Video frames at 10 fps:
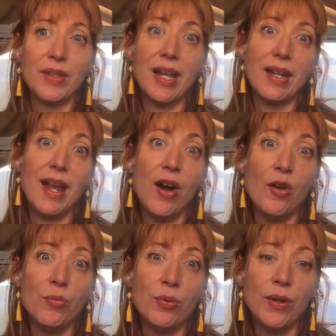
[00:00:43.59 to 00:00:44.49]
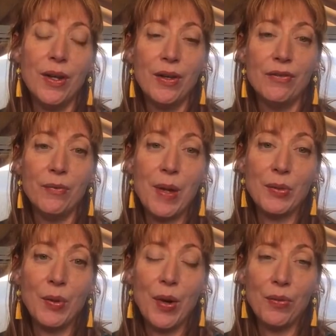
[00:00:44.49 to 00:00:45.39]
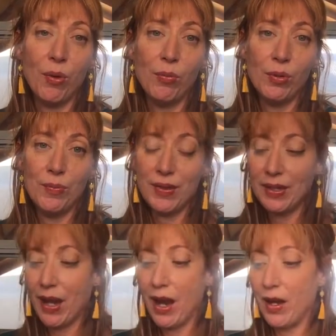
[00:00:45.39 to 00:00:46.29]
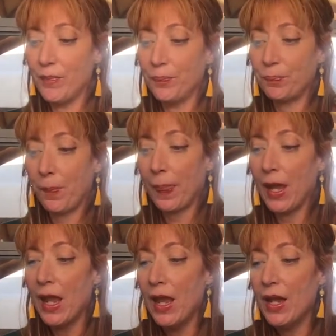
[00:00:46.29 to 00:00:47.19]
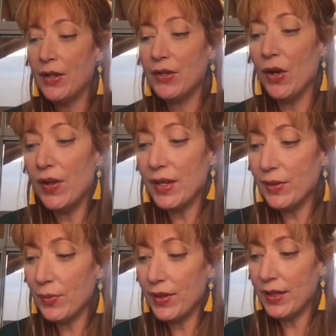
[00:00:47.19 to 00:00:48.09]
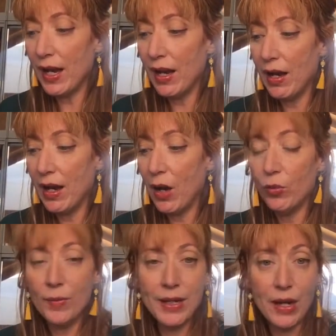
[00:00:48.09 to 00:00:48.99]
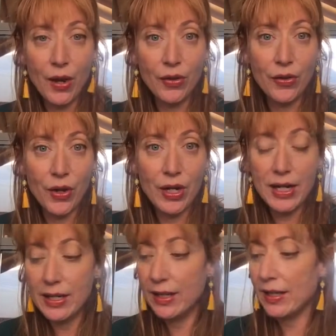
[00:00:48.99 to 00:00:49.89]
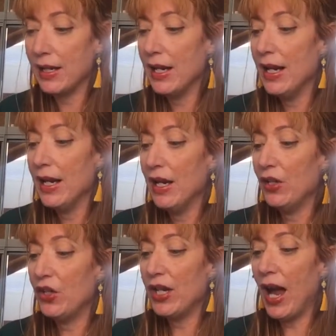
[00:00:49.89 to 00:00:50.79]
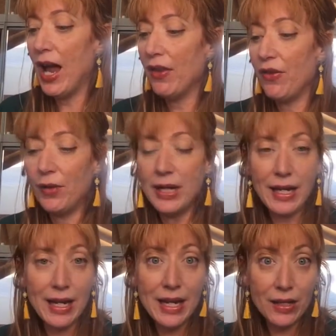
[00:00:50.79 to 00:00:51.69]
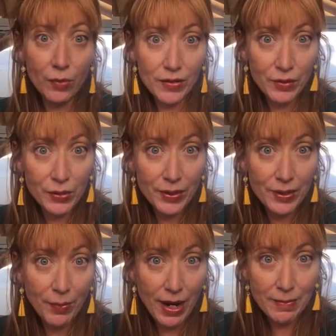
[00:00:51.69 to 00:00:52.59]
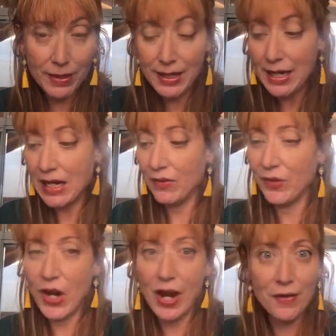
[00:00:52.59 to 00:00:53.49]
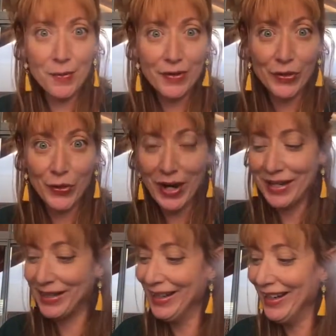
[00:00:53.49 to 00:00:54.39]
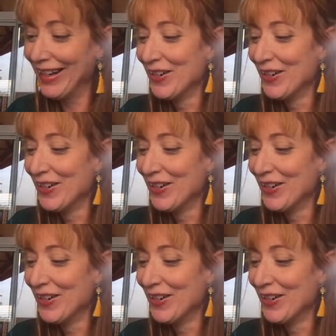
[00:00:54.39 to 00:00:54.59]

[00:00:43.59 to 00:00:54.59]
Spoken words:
getting help for mental health problems. So this was a woman in her 30s. She had 3 kids, one of which was a baby, so under a bit of stress.